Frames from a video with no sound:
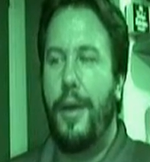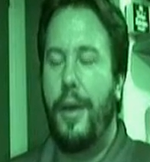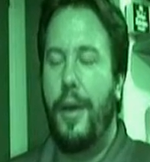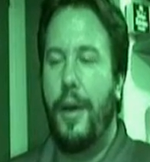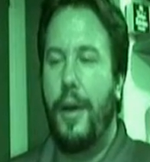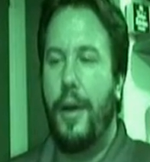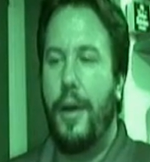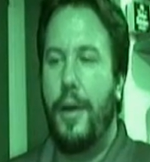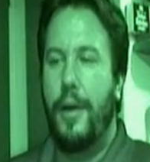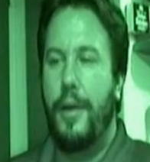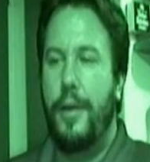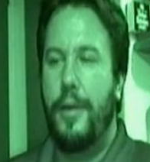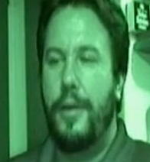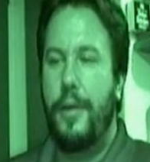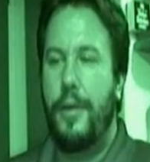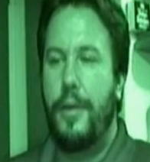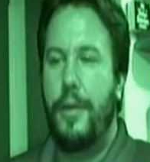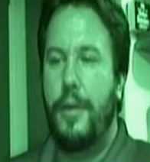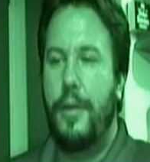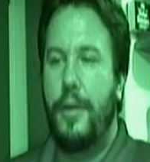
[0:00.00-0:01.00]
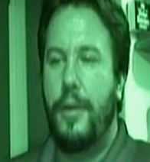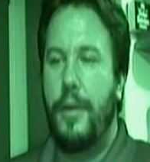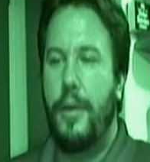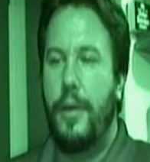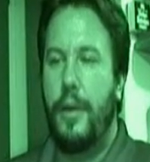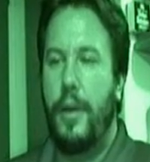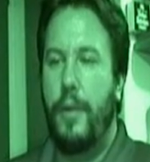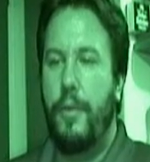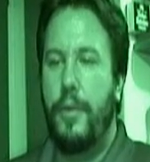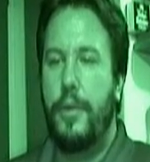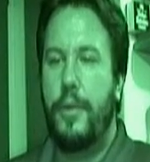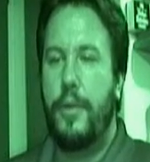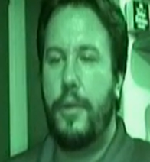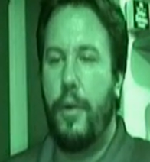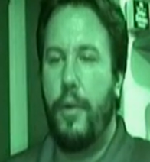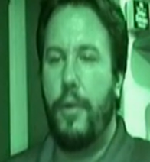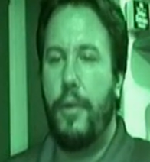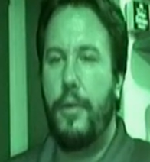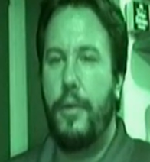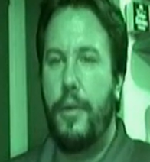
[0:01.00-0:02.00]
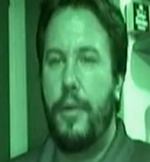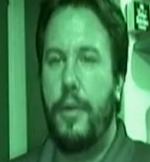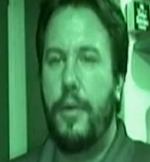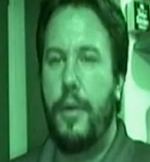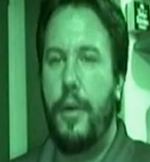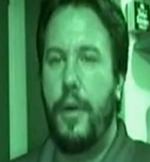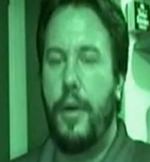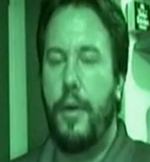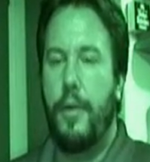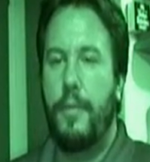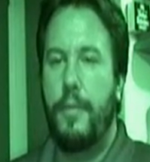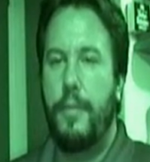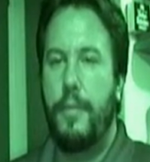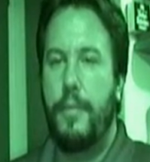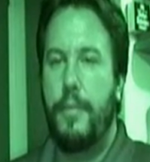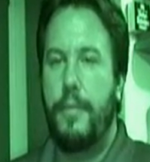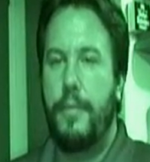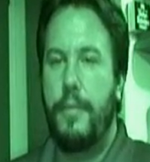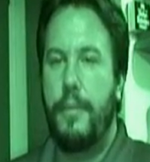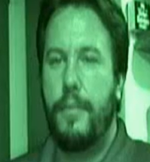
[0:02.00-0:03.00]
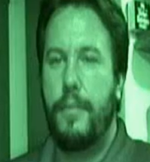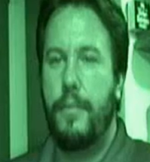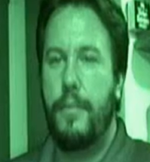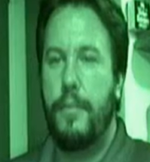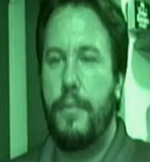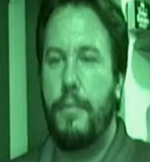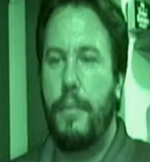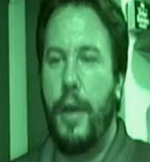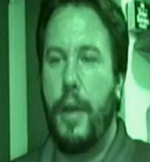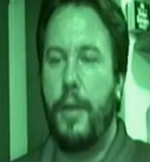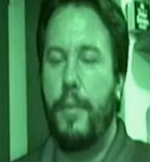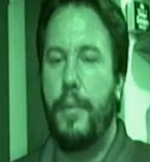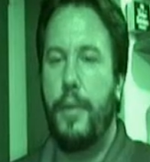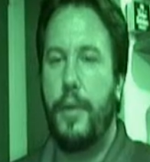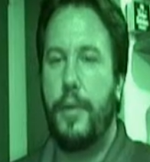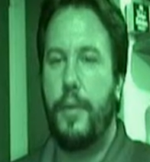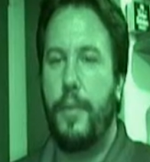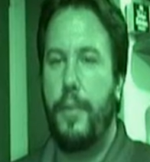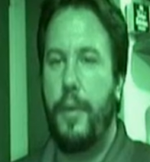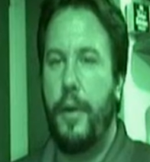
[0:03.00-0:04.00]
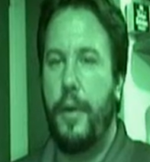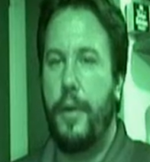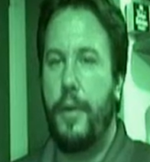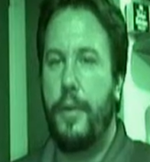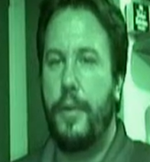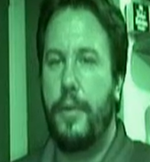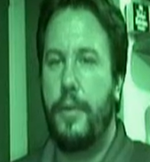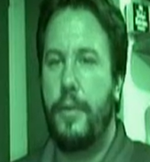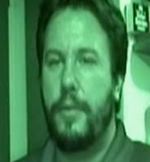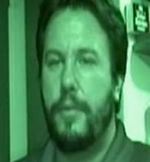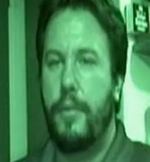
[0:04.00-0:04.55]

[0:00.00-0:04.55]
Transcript: He was told, you know, make him disappear.